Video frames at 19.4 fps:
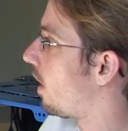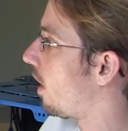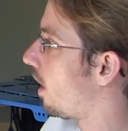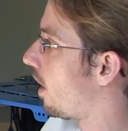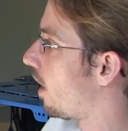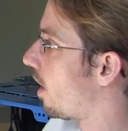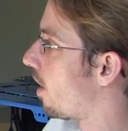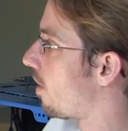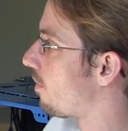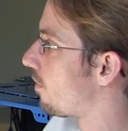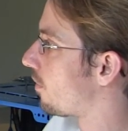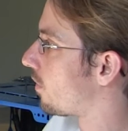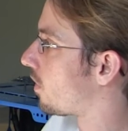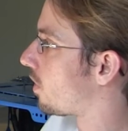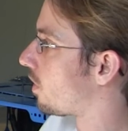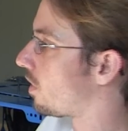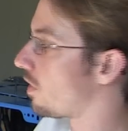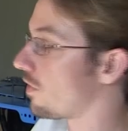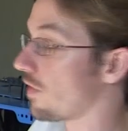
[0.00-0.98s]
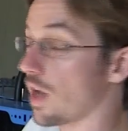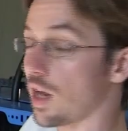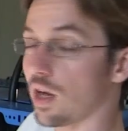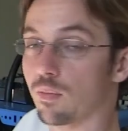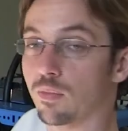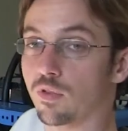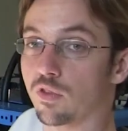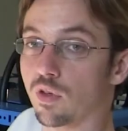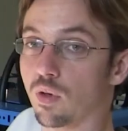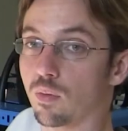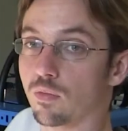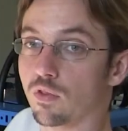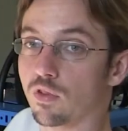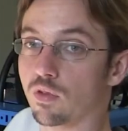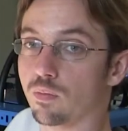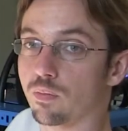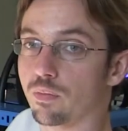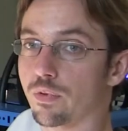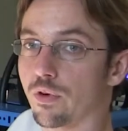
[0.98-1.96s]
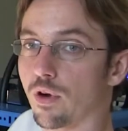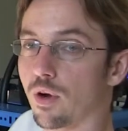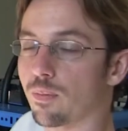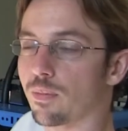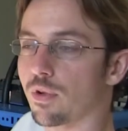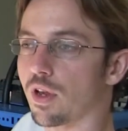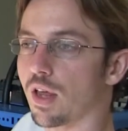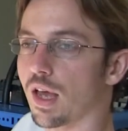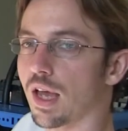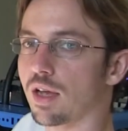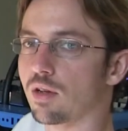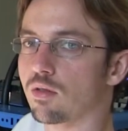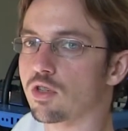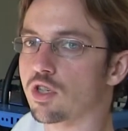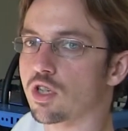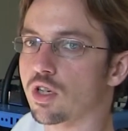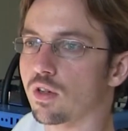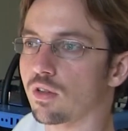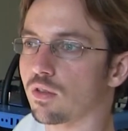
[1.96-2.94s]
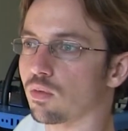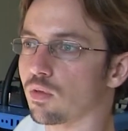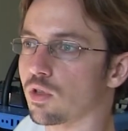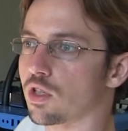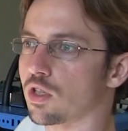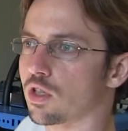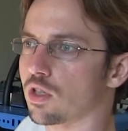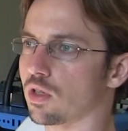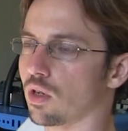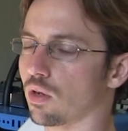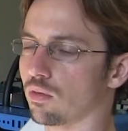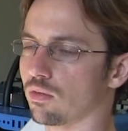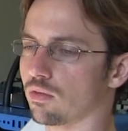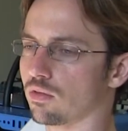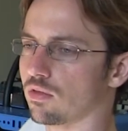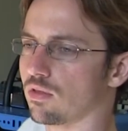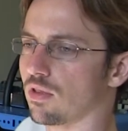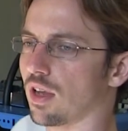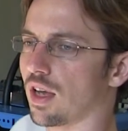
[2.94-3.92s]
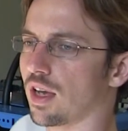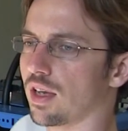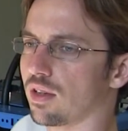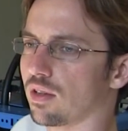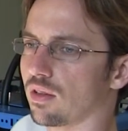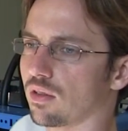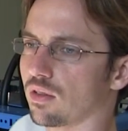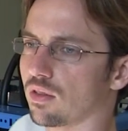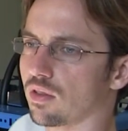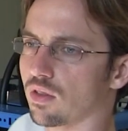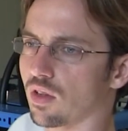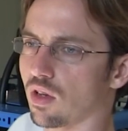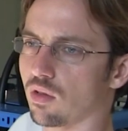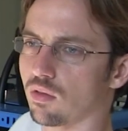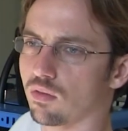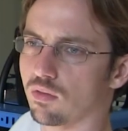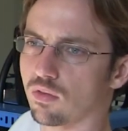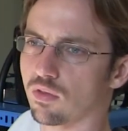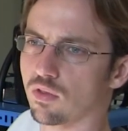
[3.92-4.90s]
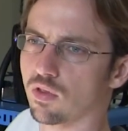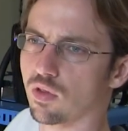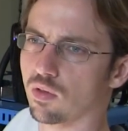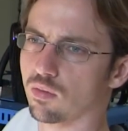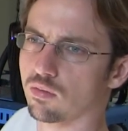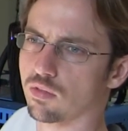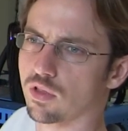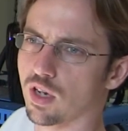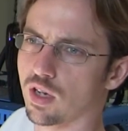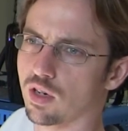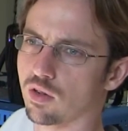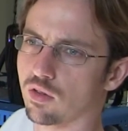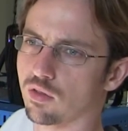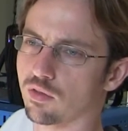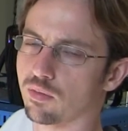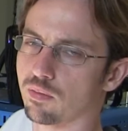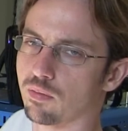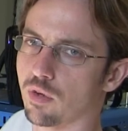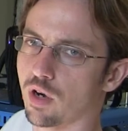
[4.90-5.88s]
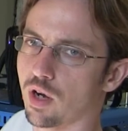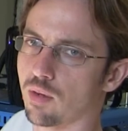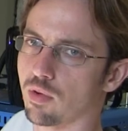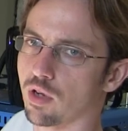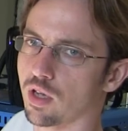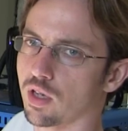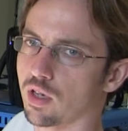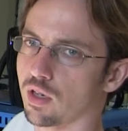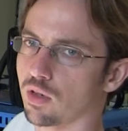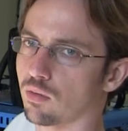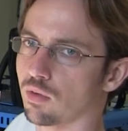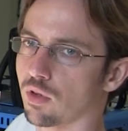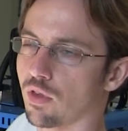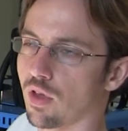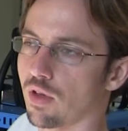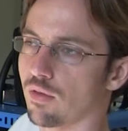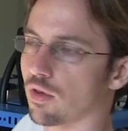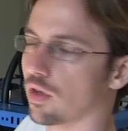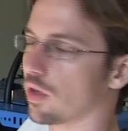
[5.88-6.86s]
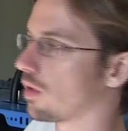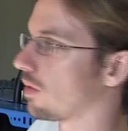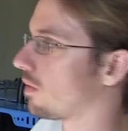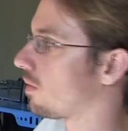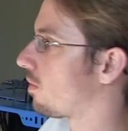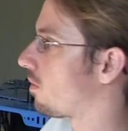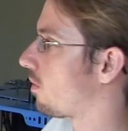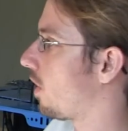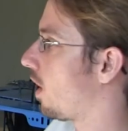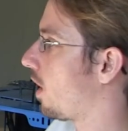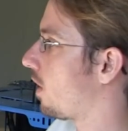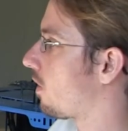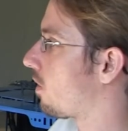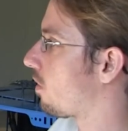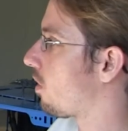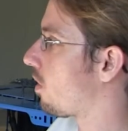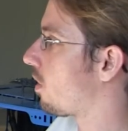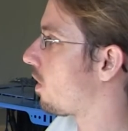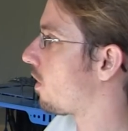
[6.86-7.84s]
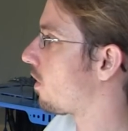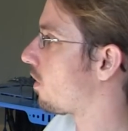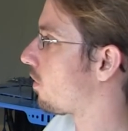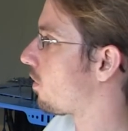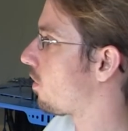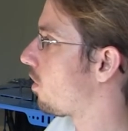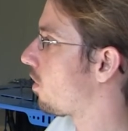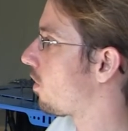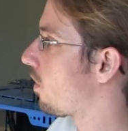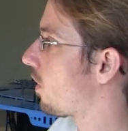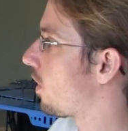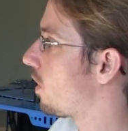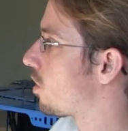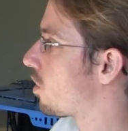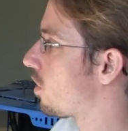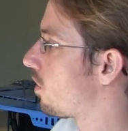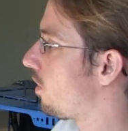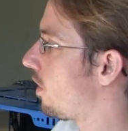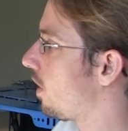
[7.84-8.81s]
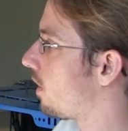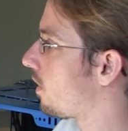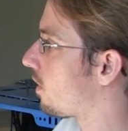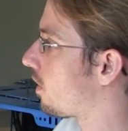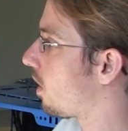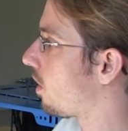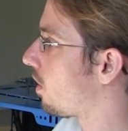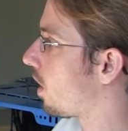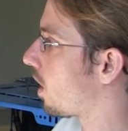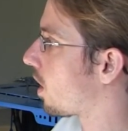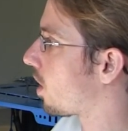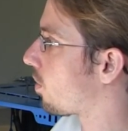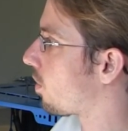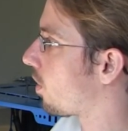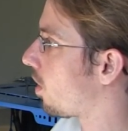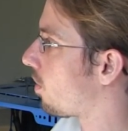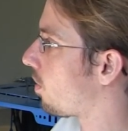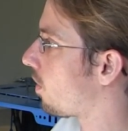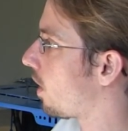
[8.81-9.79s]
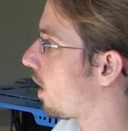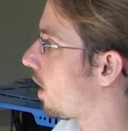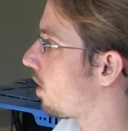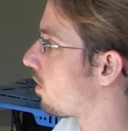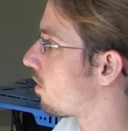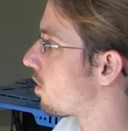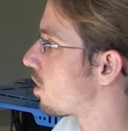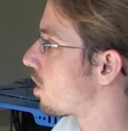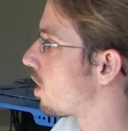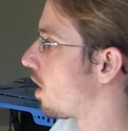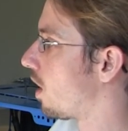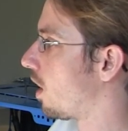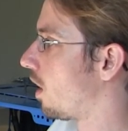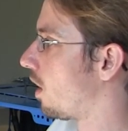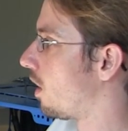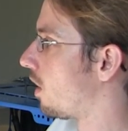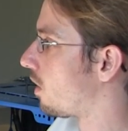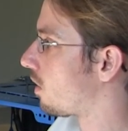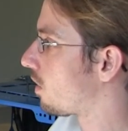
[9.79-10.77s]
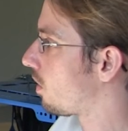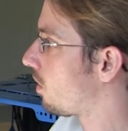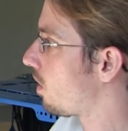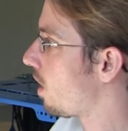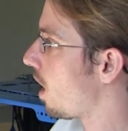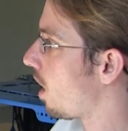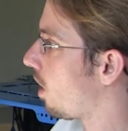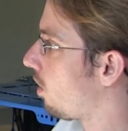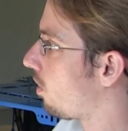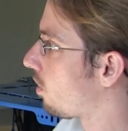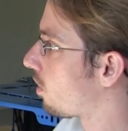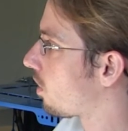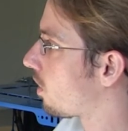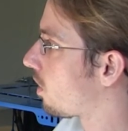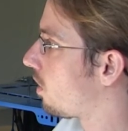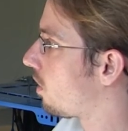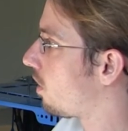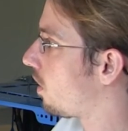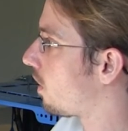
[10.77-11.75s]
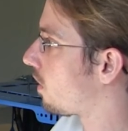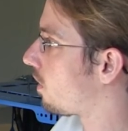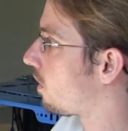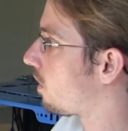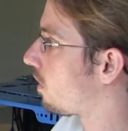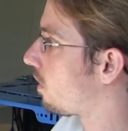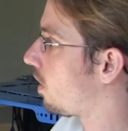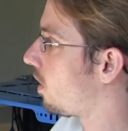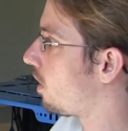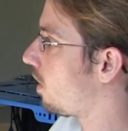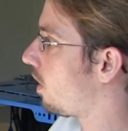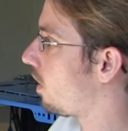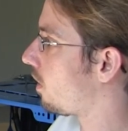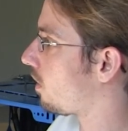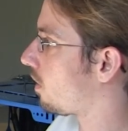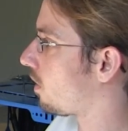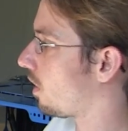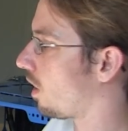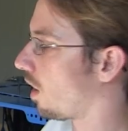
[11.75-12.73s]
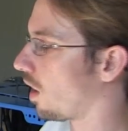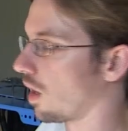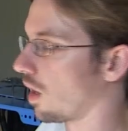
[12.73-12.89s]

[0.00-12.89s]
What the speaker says: to develop some proper languages which don't like sound some kind of brabbling whatever and so on and so forth. It should really sound like a proper language. So yeah, also curious to see this